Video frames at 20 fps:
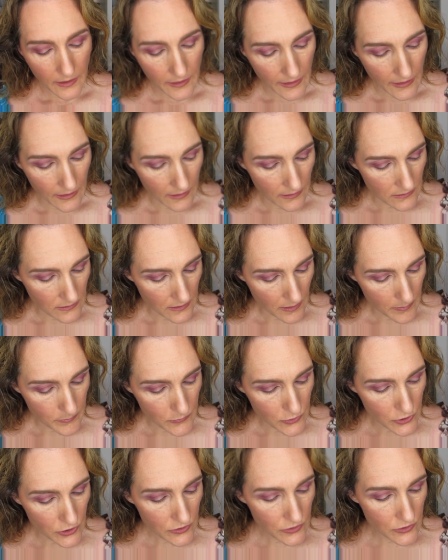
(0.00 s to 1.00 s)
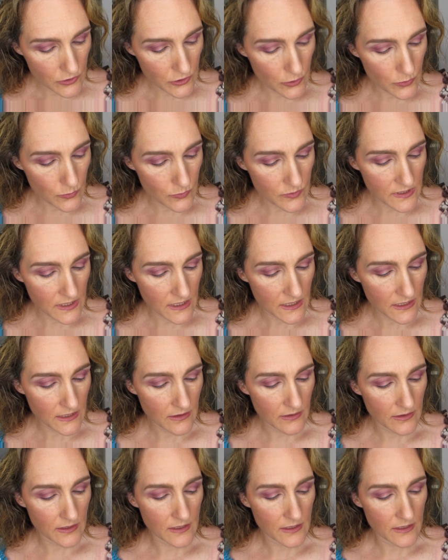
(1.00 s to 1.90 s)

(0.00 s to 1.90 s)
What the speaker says: And just using